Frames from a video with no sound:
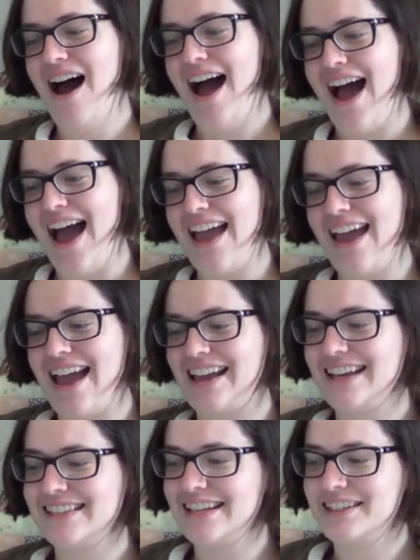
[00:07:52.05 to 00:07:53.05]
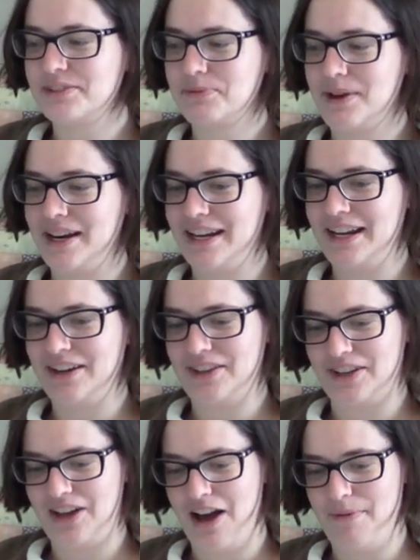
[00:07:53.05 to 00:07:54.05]
I guess I just want to hear in the
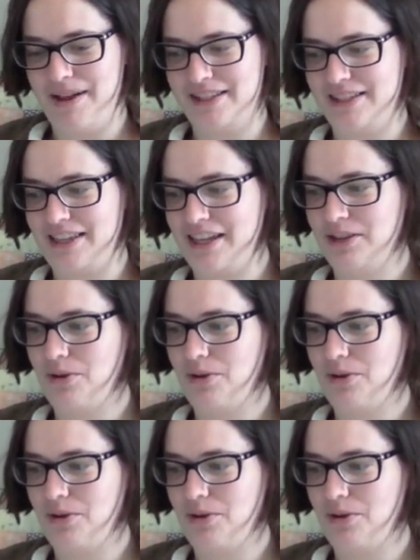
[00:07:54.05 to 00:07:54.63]
comments that you